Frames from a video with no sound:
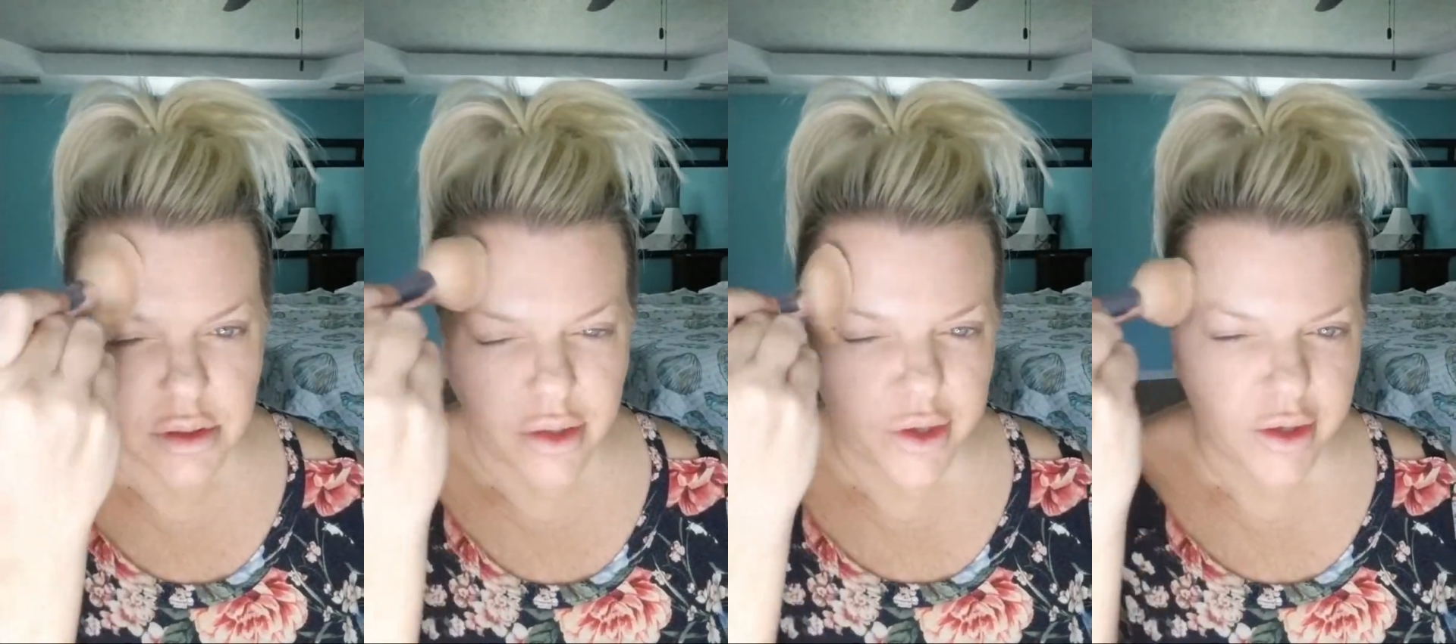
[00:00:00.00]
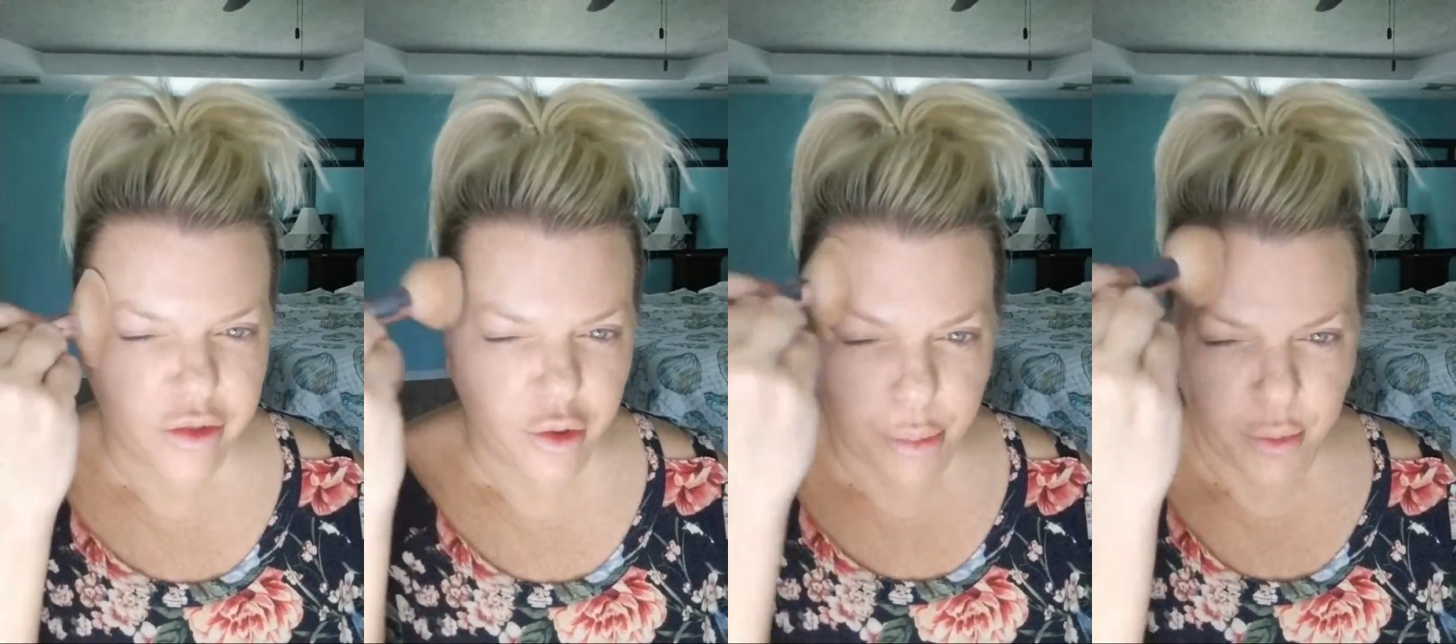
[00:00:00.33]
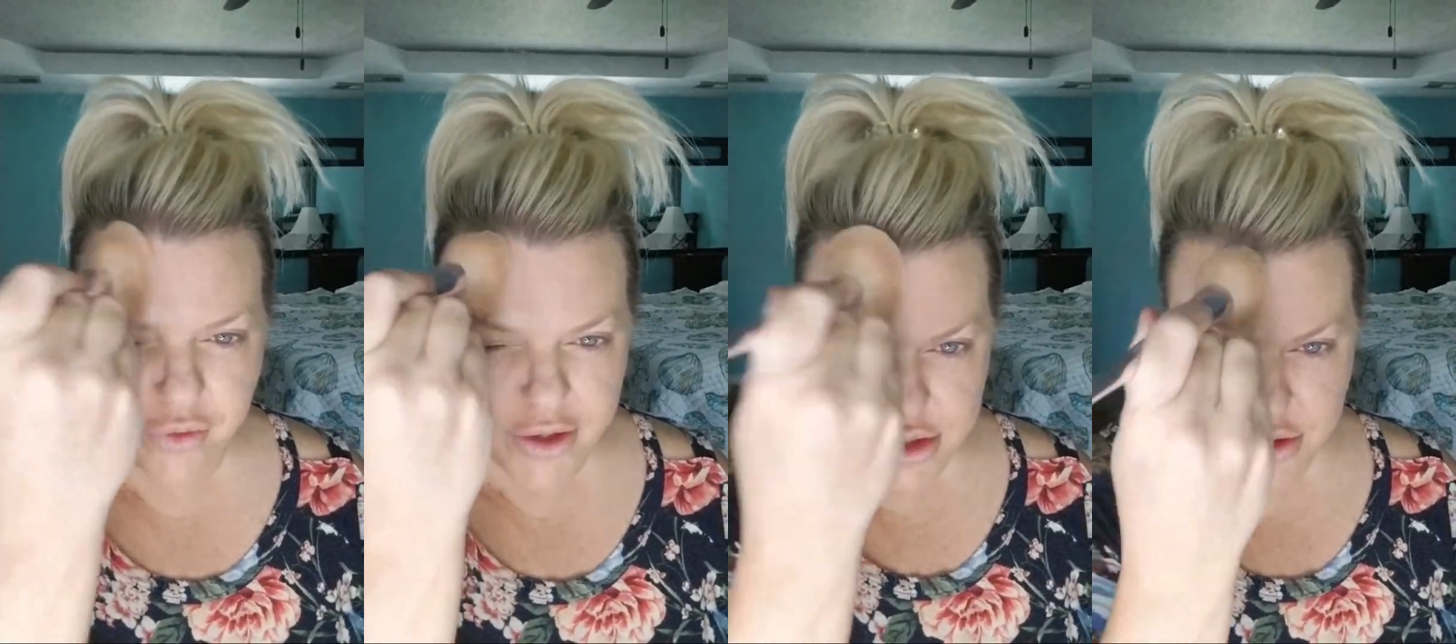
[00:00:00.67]
I think it's their
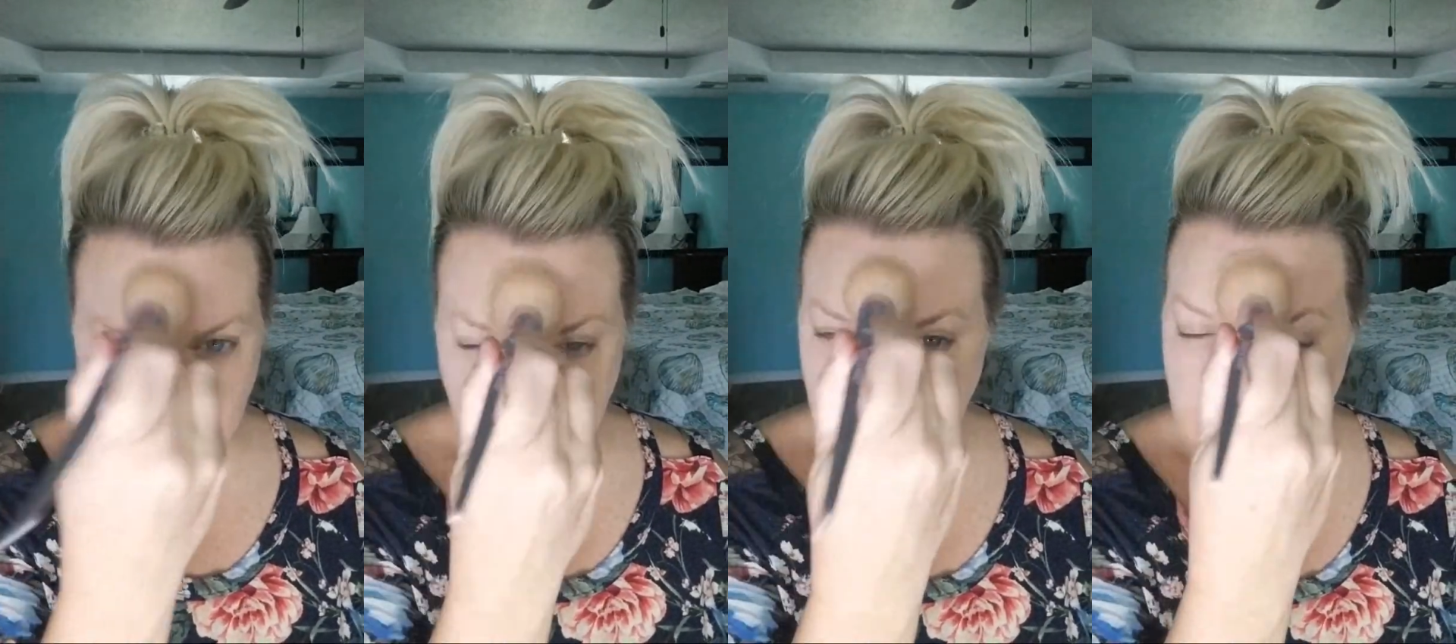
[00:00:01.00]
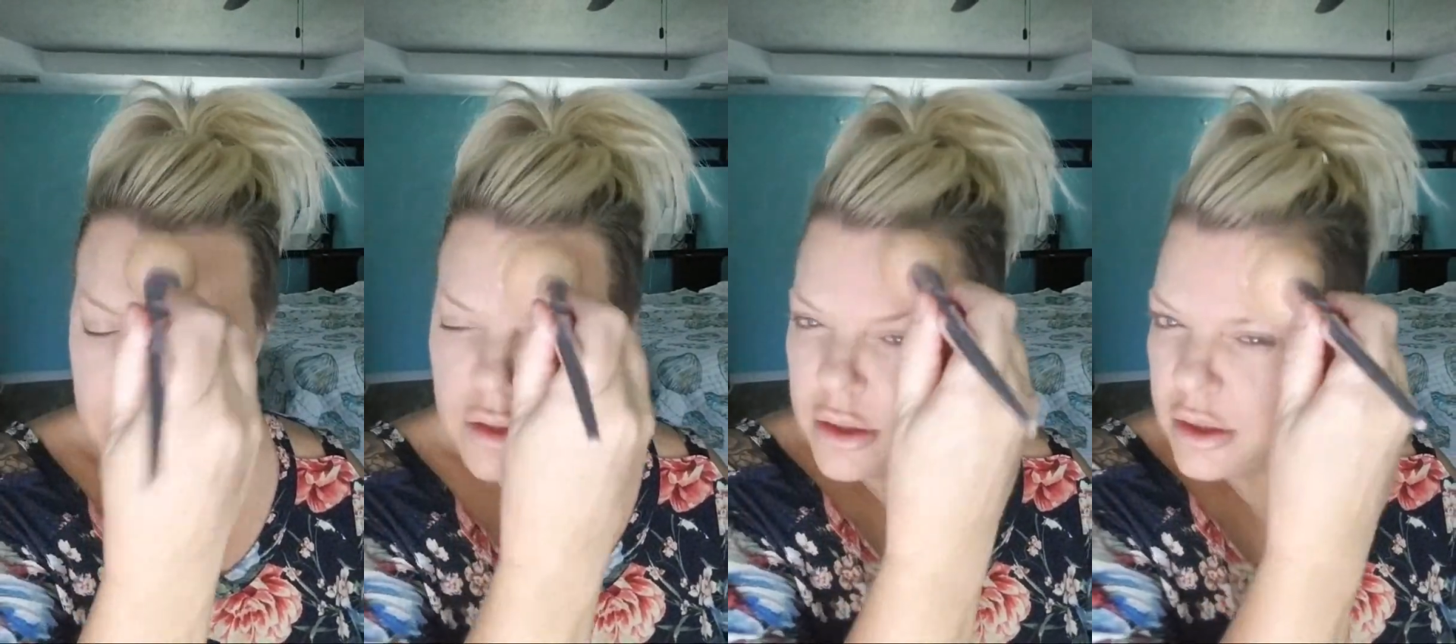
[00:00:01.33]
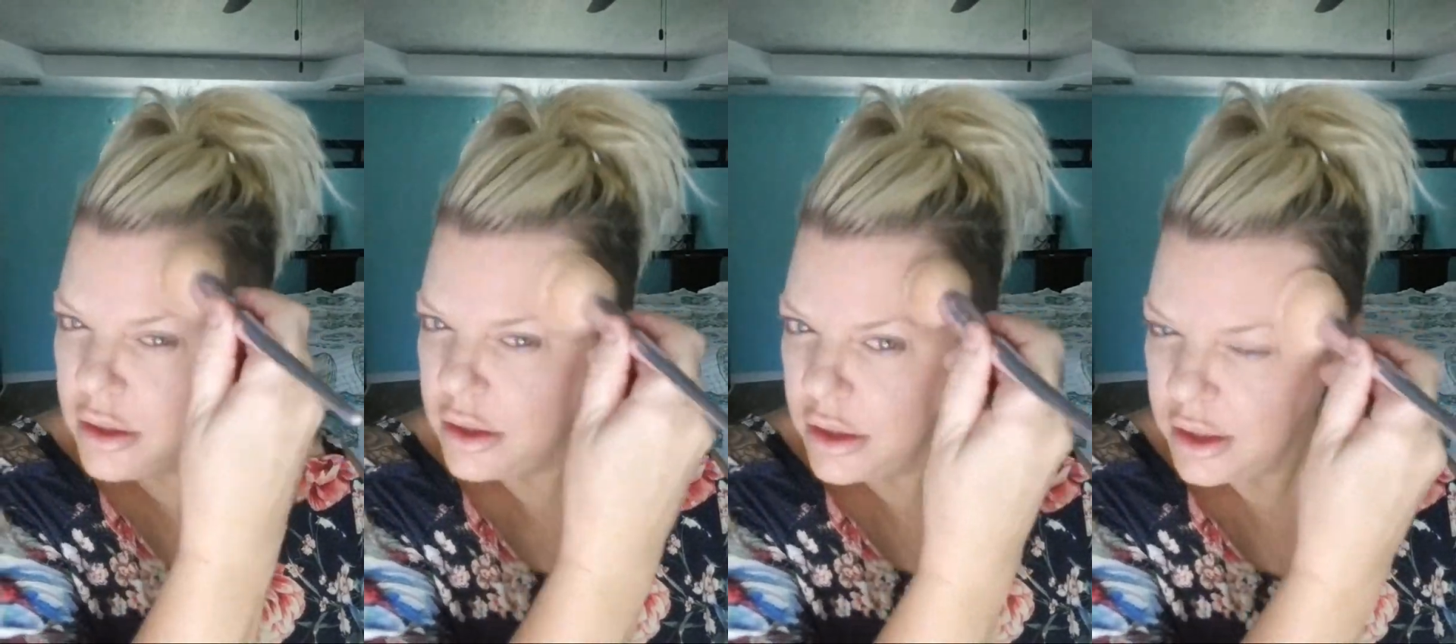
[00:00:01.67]
professional line.
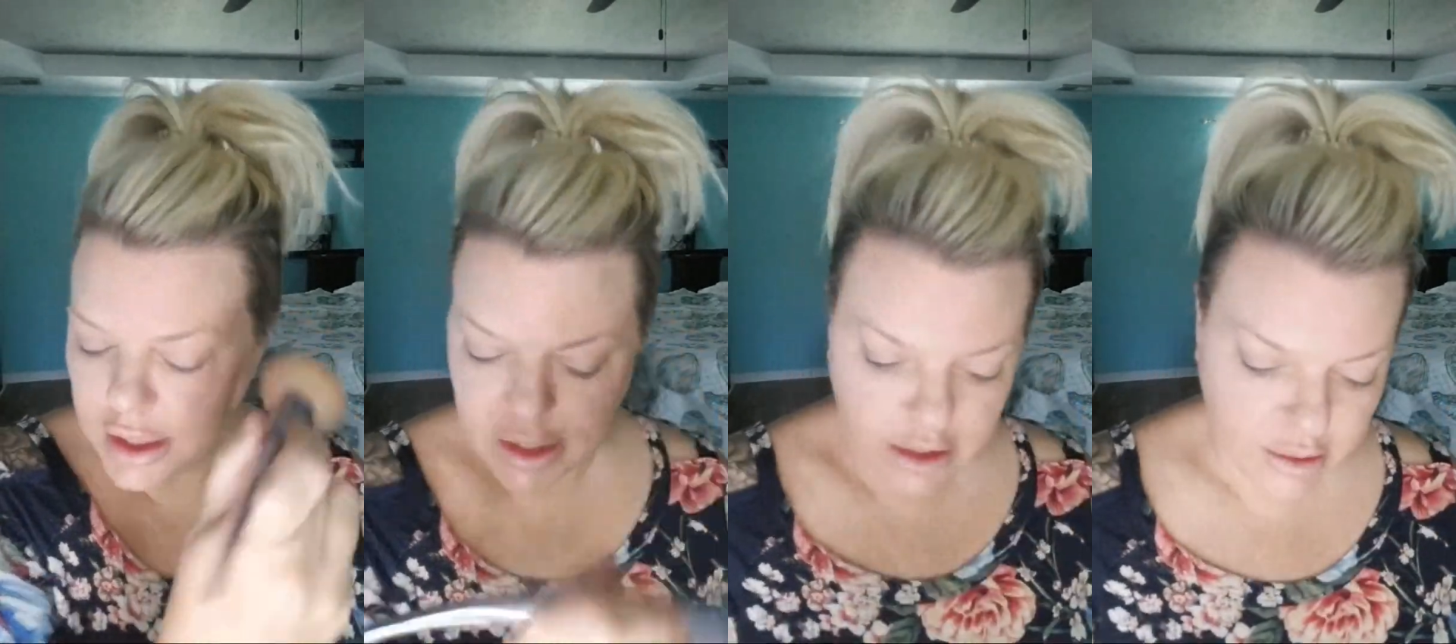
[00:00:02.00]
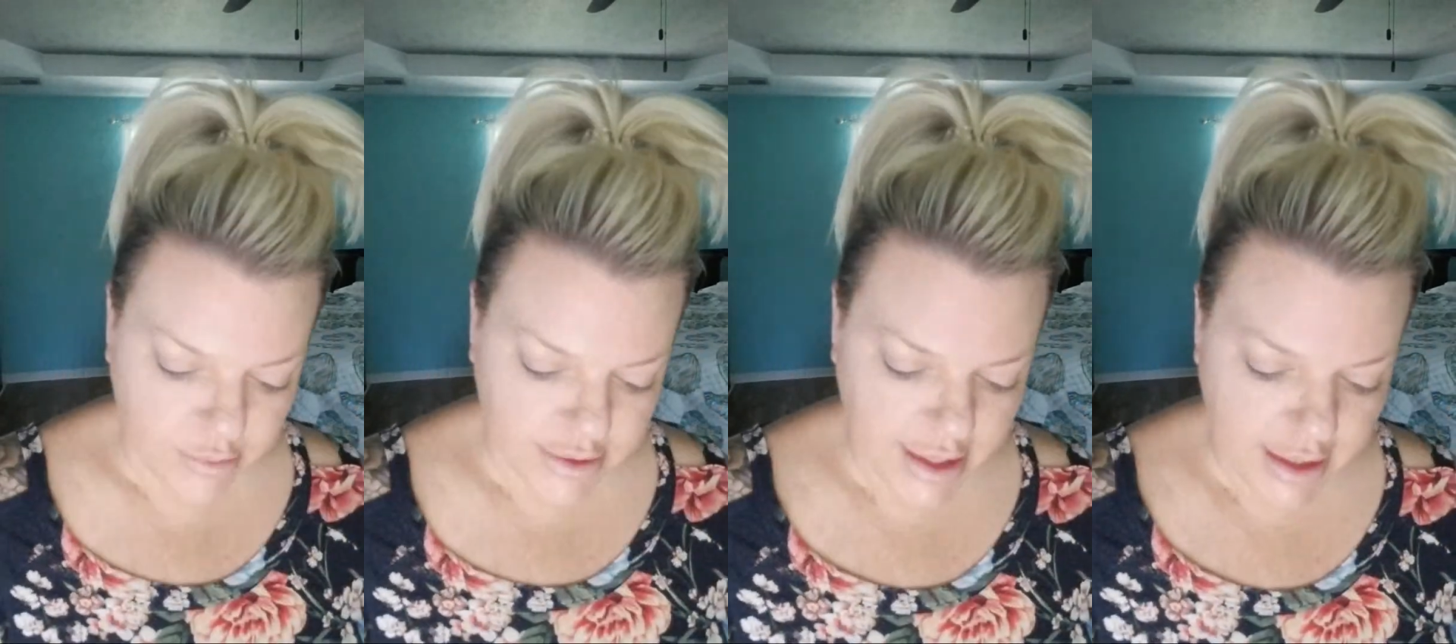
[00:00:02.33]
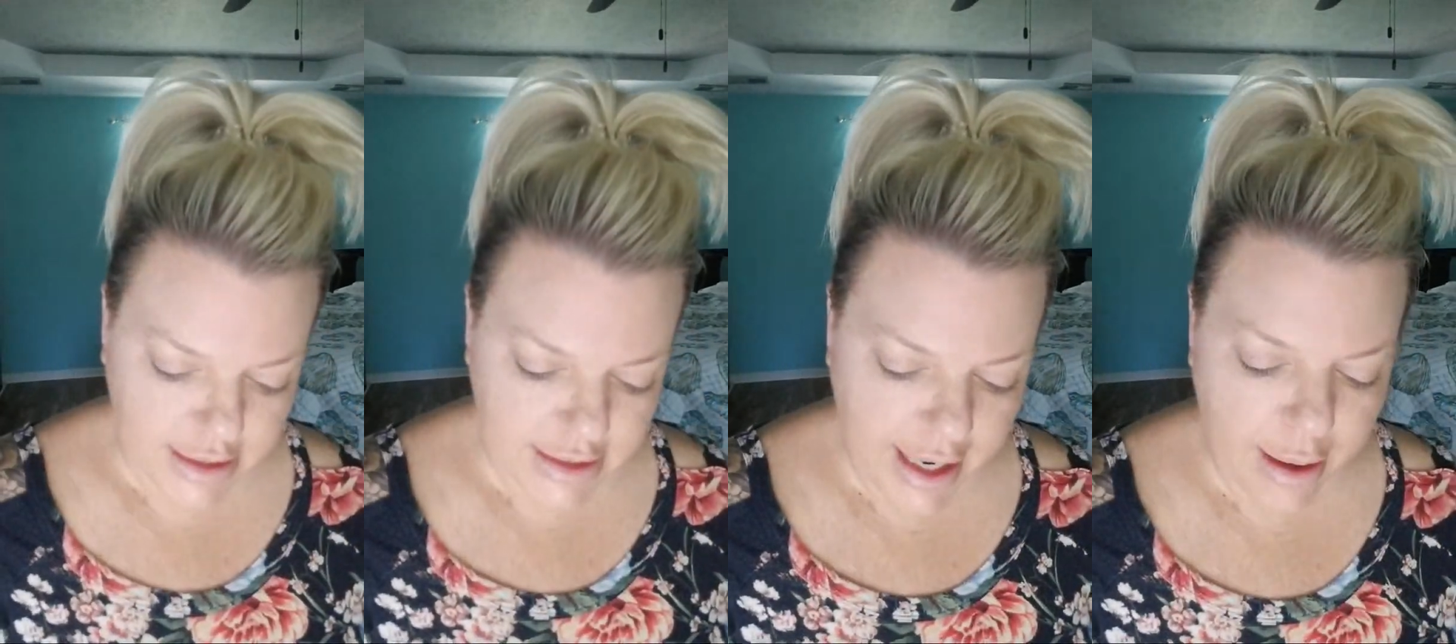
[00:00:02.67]
And I'm just kind
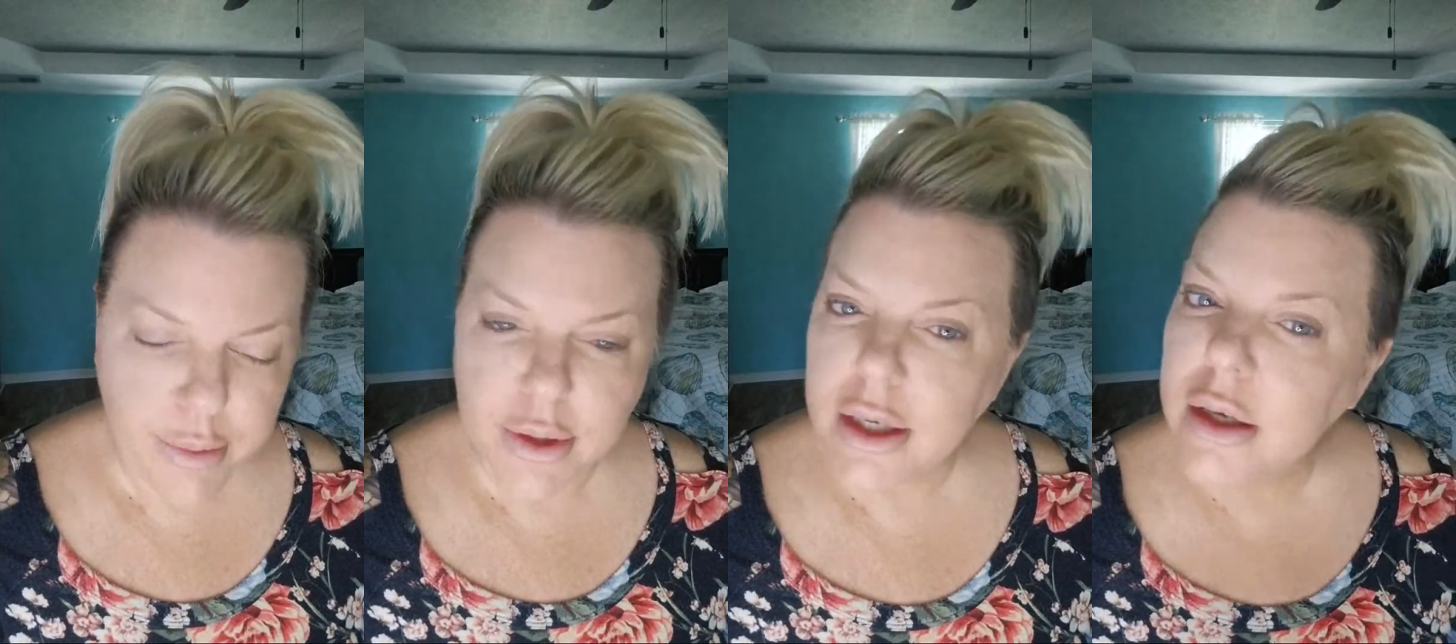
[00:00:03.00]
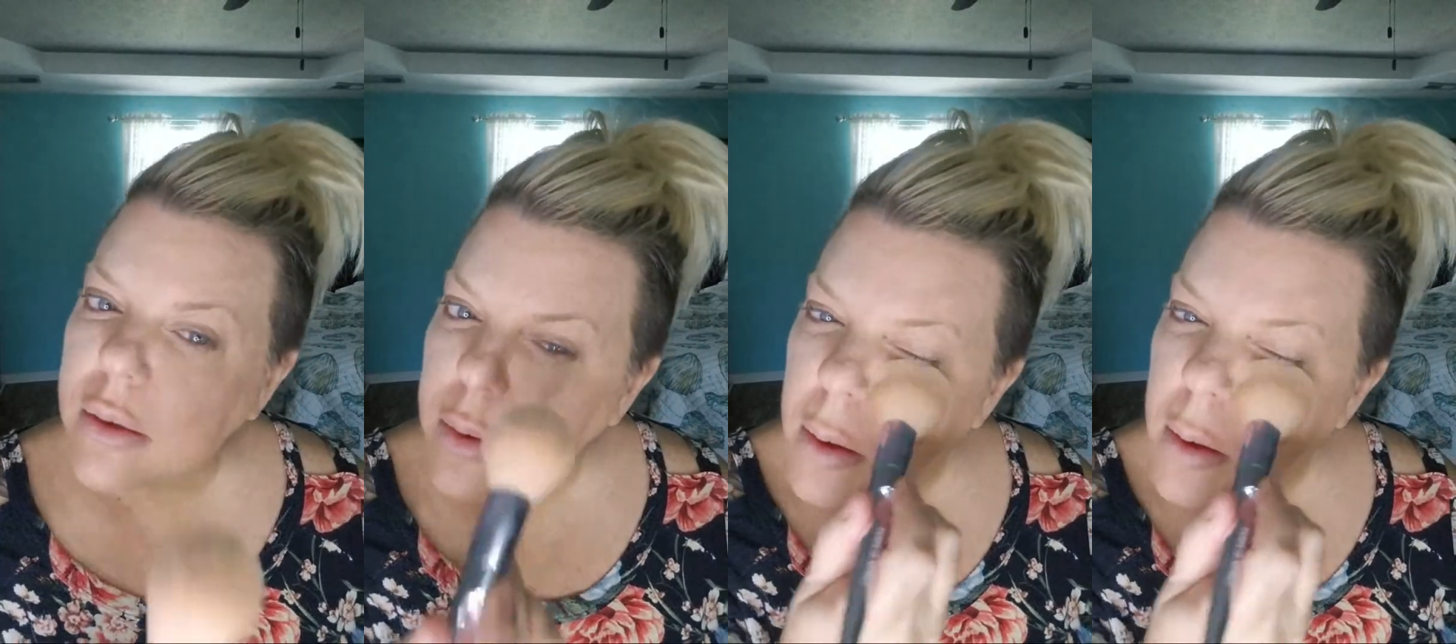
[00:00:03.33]
of tapping it,